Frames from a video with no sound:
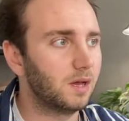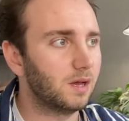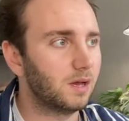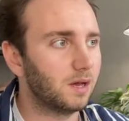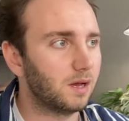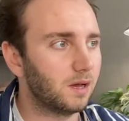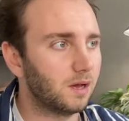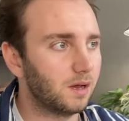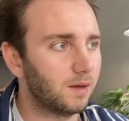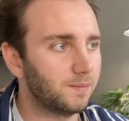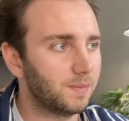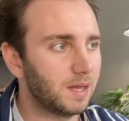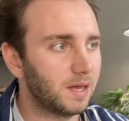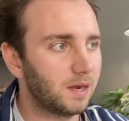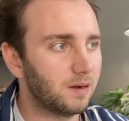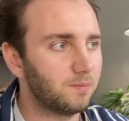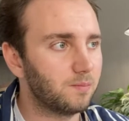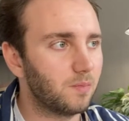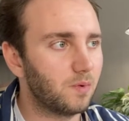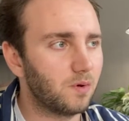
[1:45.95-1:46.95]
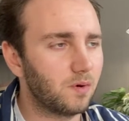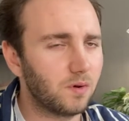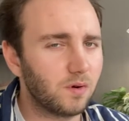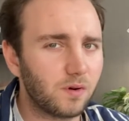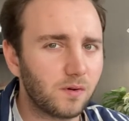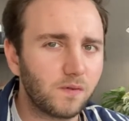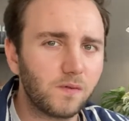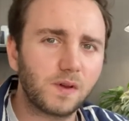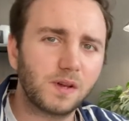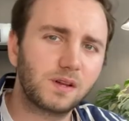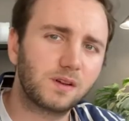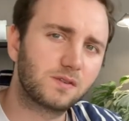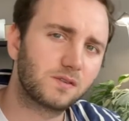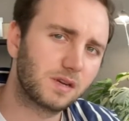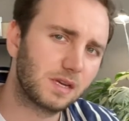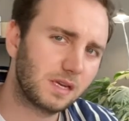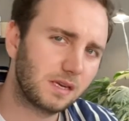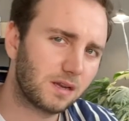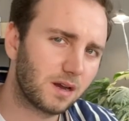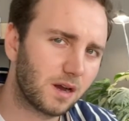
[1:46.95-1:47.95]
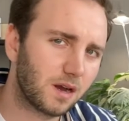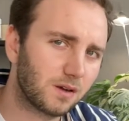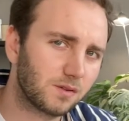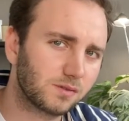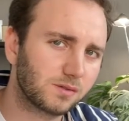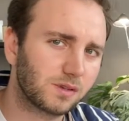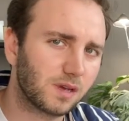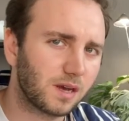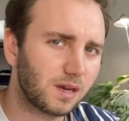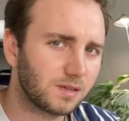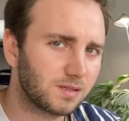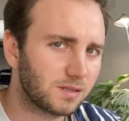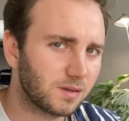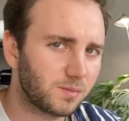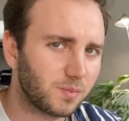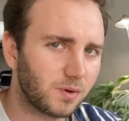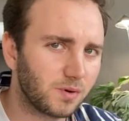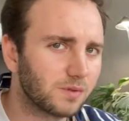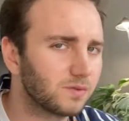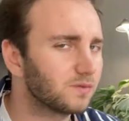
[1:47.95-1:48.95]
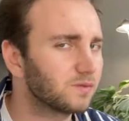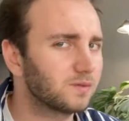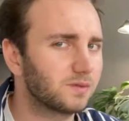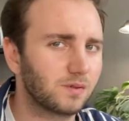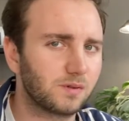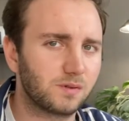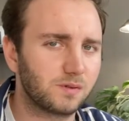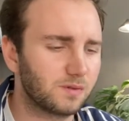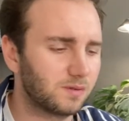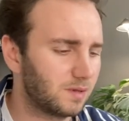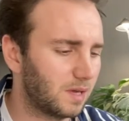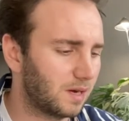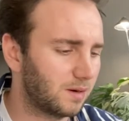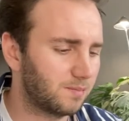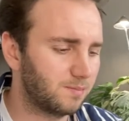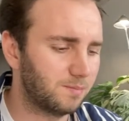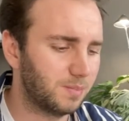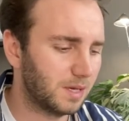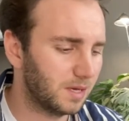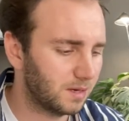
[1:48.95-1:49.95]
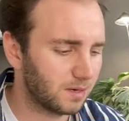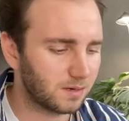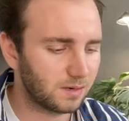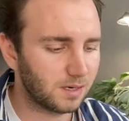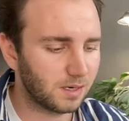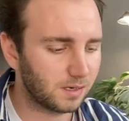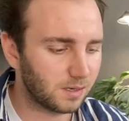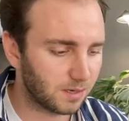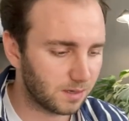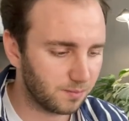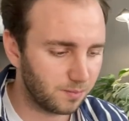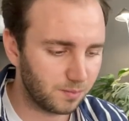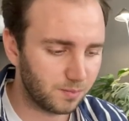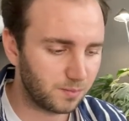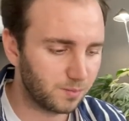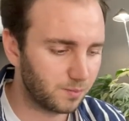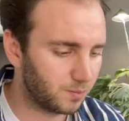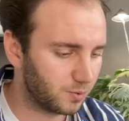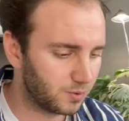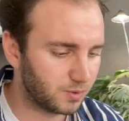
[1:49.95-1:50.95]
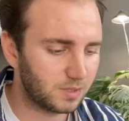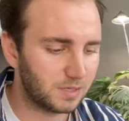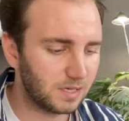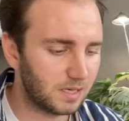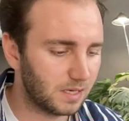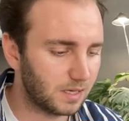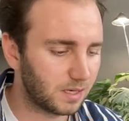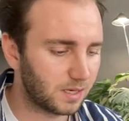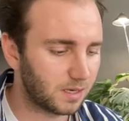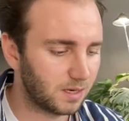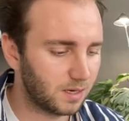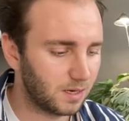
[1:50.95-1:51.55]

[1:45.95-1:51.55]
They are more of a greenhouse, I suppose. They're bigger than a boutique